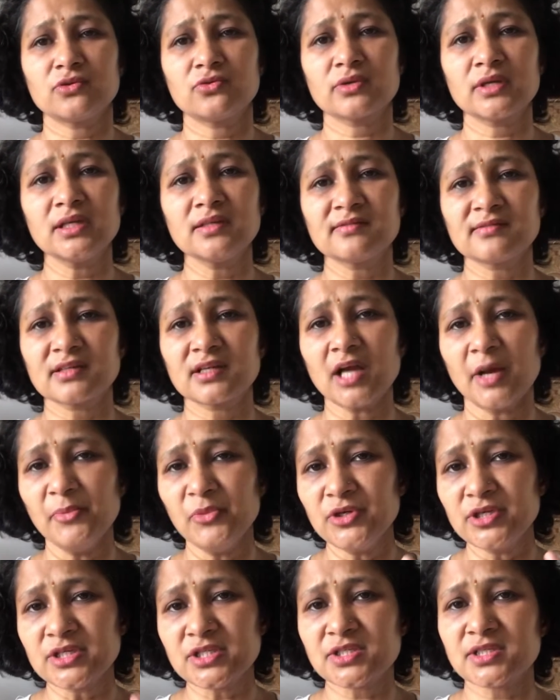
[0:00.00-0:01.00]
Okay, it's a
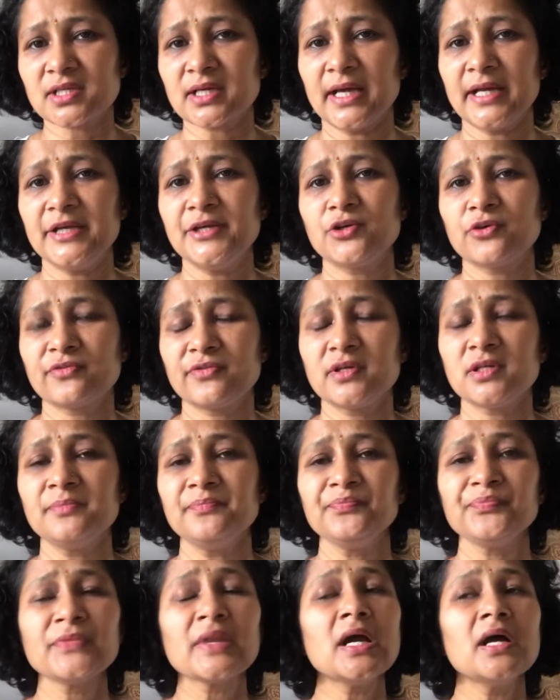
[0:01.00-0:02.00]
communist kind of a
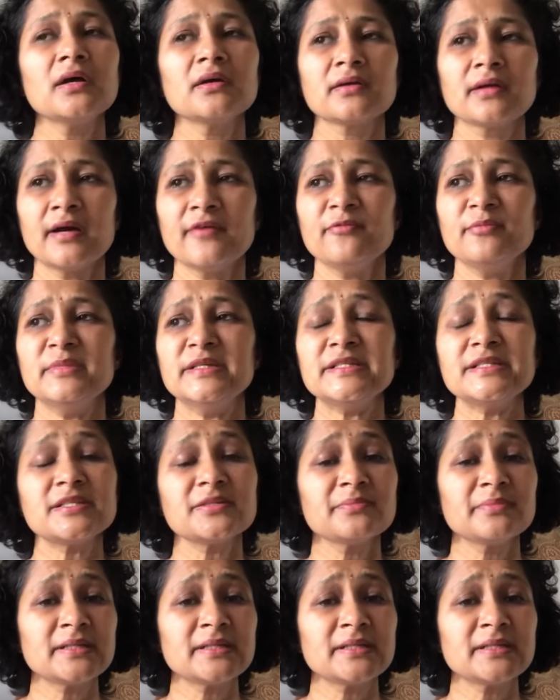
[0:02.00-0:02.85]
government.